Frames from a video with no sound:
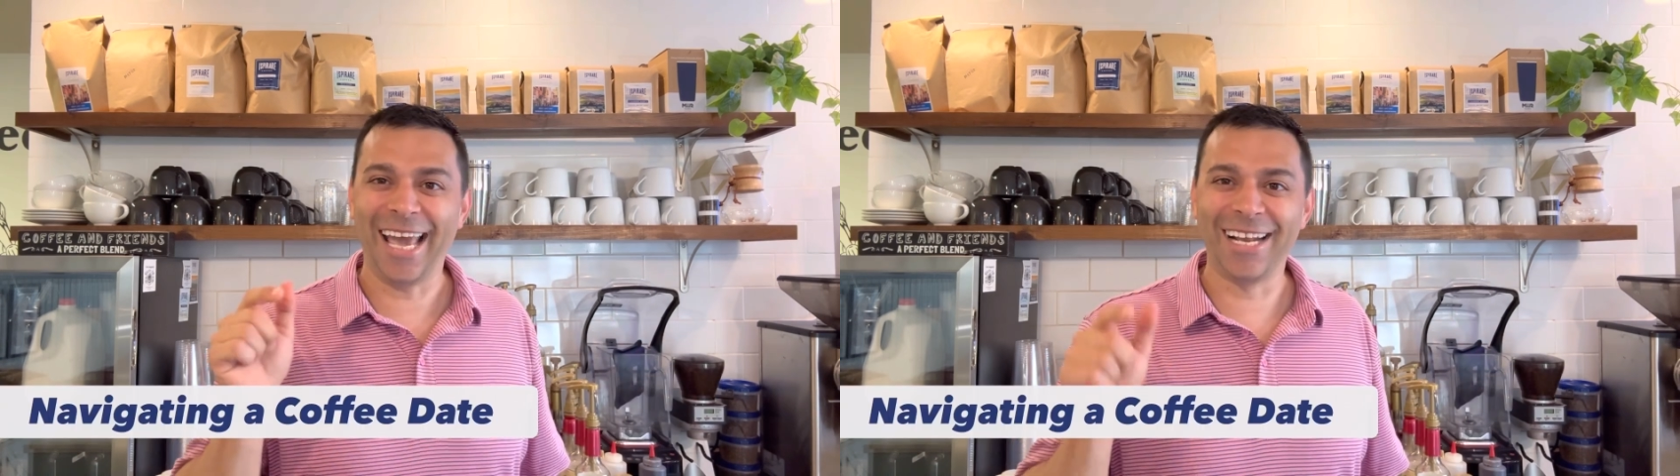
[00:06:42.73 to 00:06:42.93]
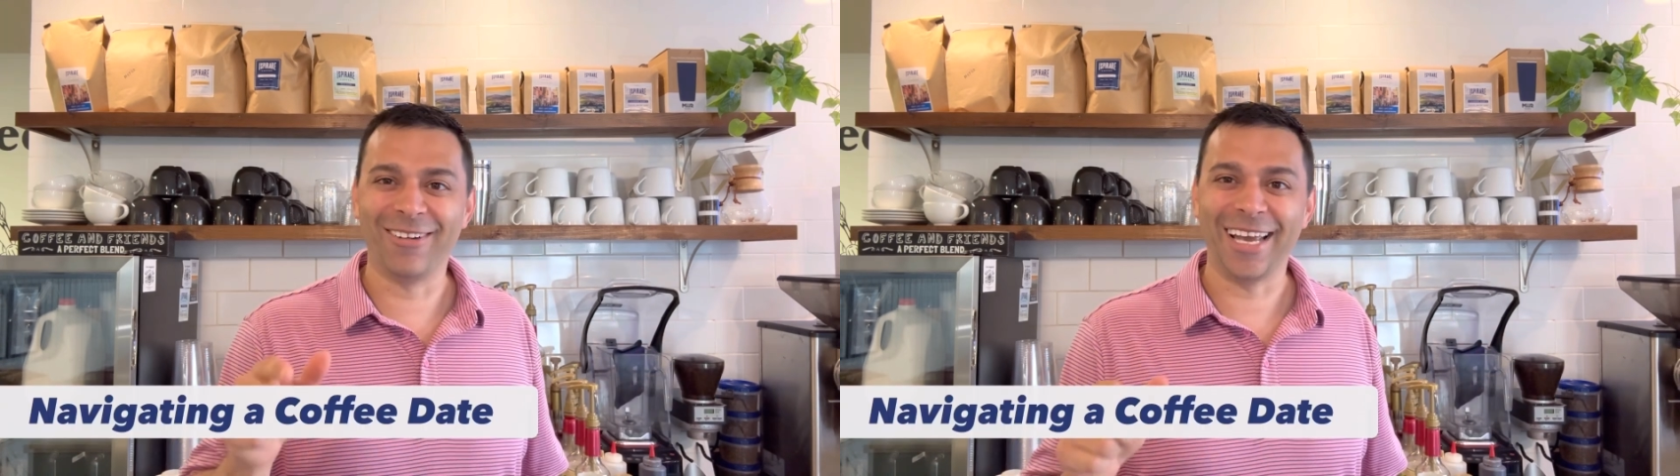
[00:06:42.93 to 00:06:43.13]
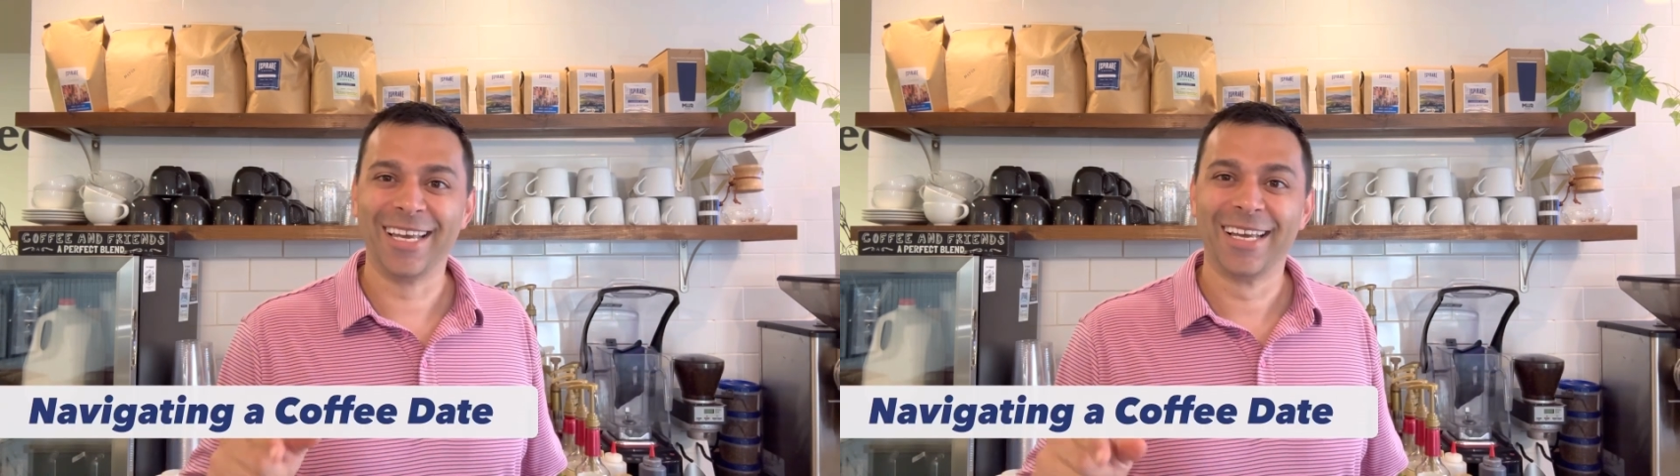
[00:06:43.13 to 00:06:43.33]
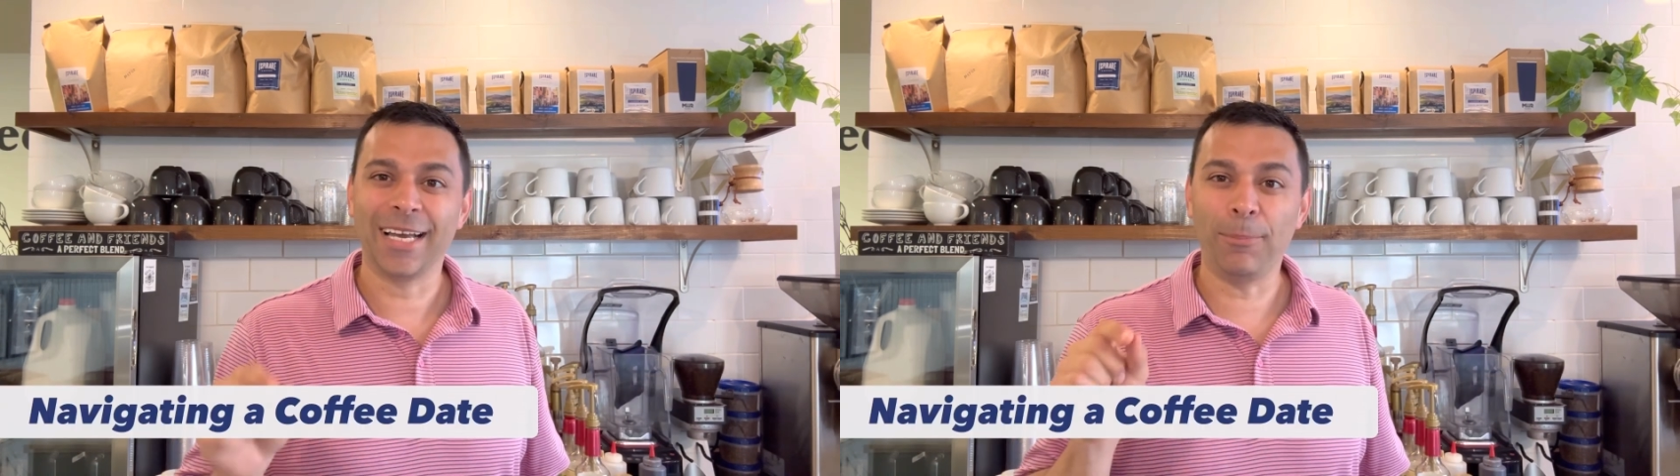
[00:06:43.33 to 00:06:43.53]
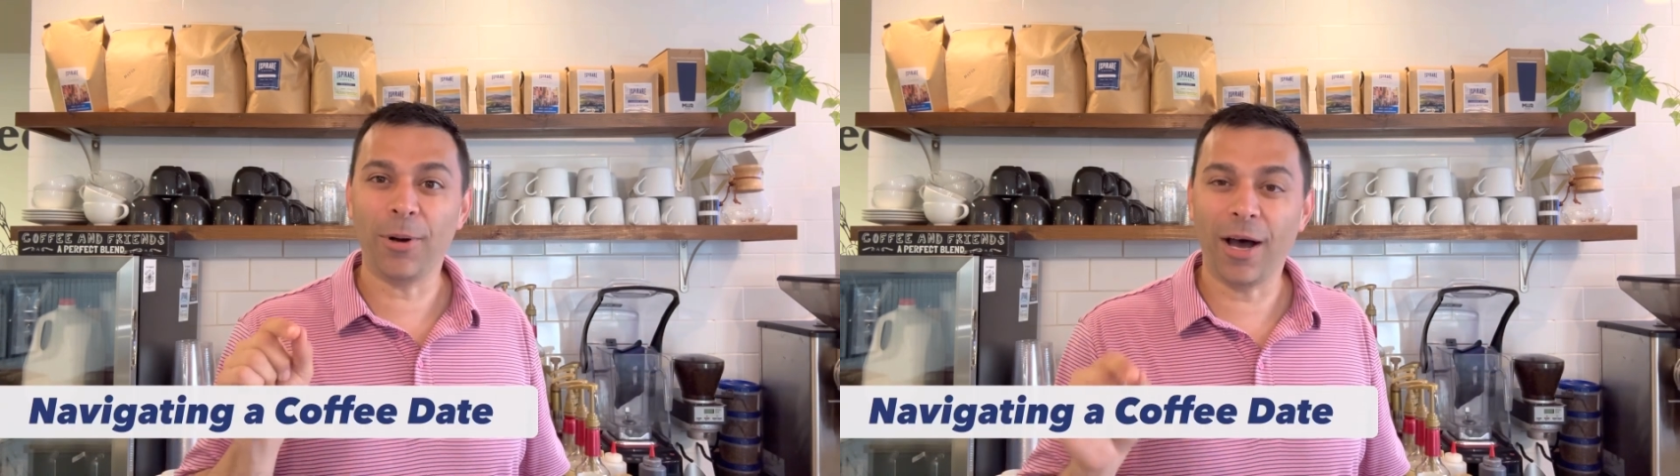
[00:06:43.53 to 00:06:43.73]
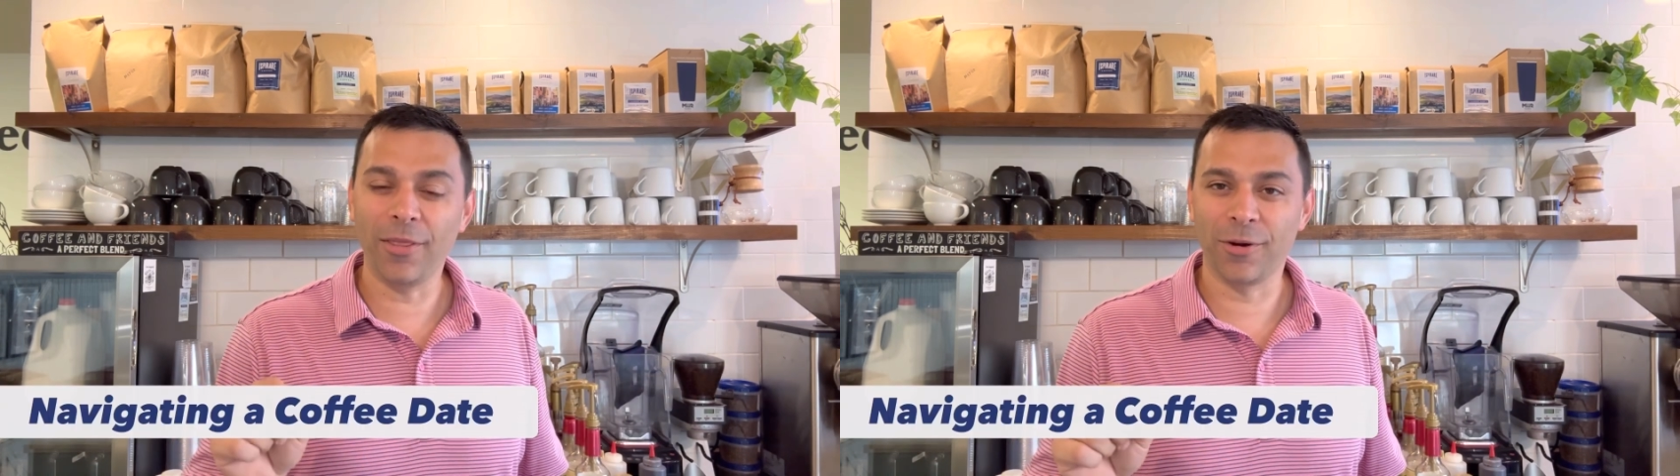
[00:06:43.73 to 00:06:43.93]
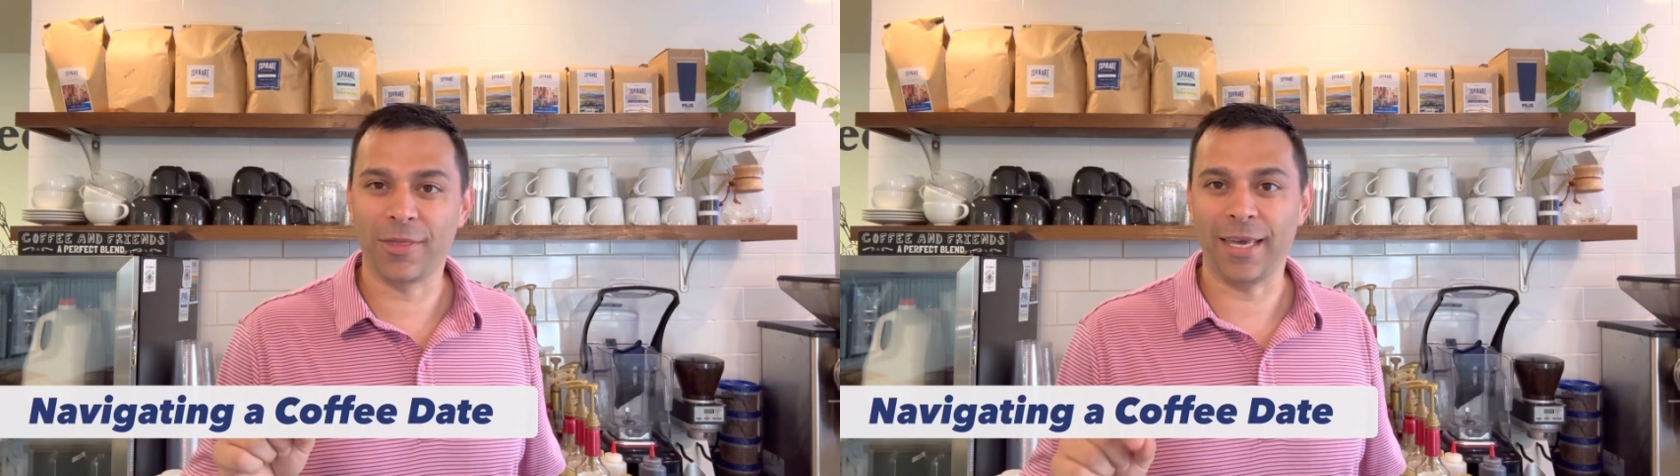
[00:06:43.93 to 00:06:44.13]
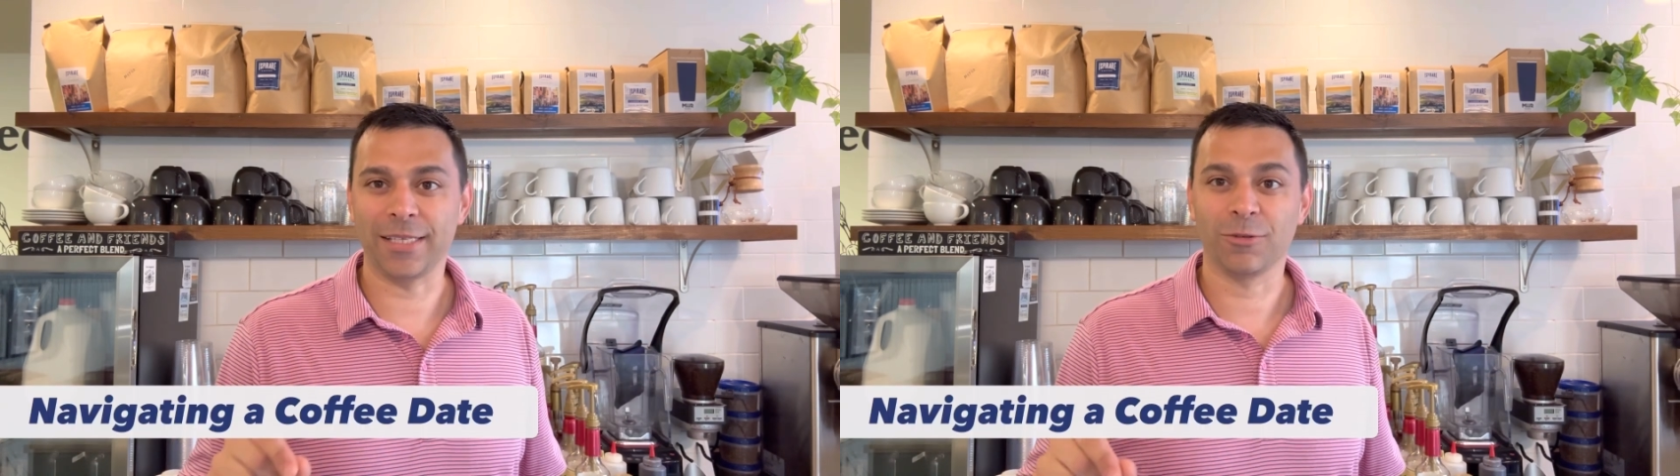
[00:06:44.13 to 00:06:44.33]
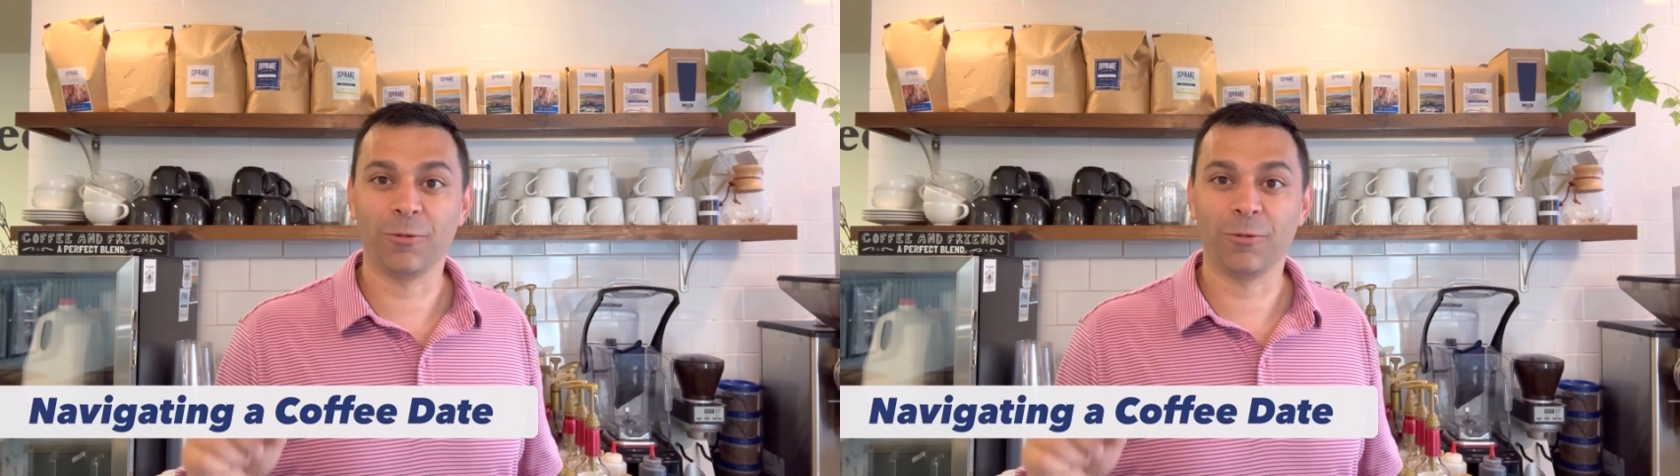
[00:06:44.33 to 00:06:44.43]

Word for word: Anyway, a couple other things.